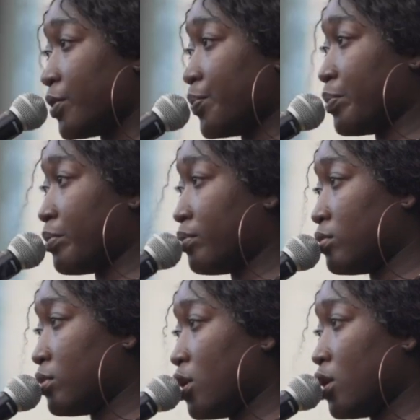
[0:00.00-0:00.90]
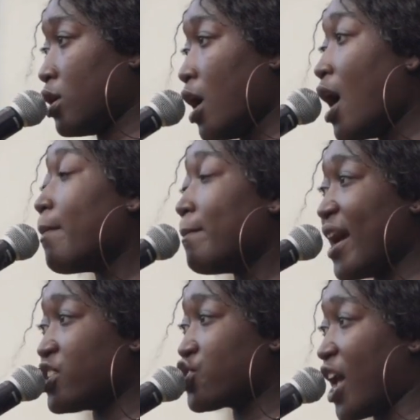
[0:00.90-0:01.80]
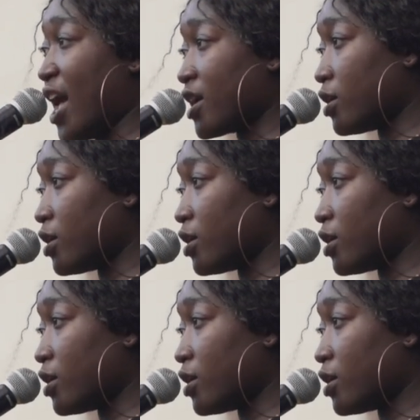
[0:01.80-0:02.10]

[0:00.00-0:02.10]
a better leader, learning how to be